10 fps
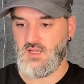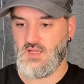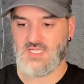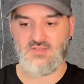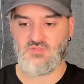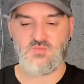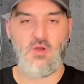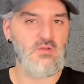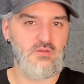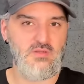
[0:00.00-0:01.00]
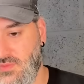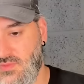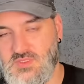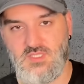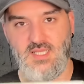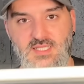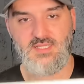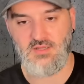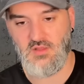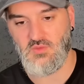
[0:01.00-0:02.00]
I didn't respond, so they sent
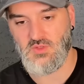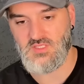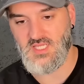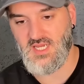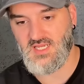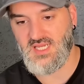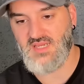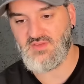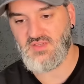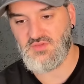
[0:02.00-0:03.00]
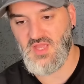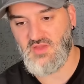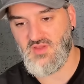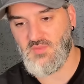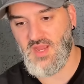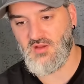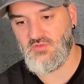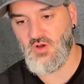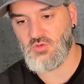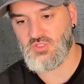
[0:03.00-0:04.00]
another one saying, even if you have a pair of
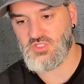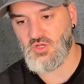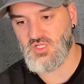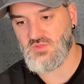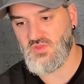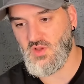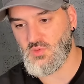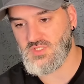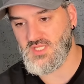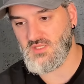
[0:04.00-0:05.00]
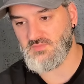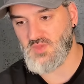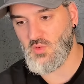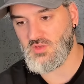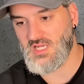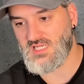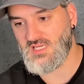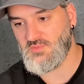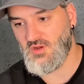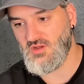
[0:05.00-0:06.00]
old socks with holes in them, I'll gladly
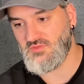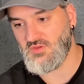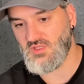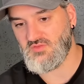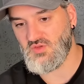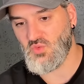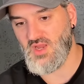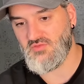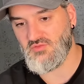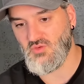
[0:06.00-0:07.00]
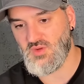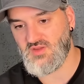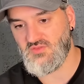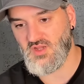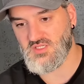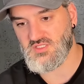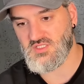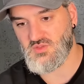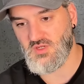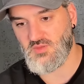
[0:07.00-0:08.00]
buy a few if you wear for a week first
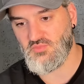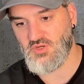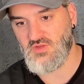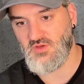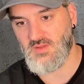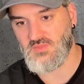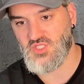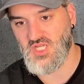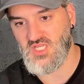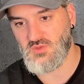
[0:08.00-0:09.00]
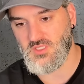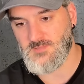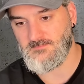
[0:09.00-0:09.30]
so I can prove I'm genuine.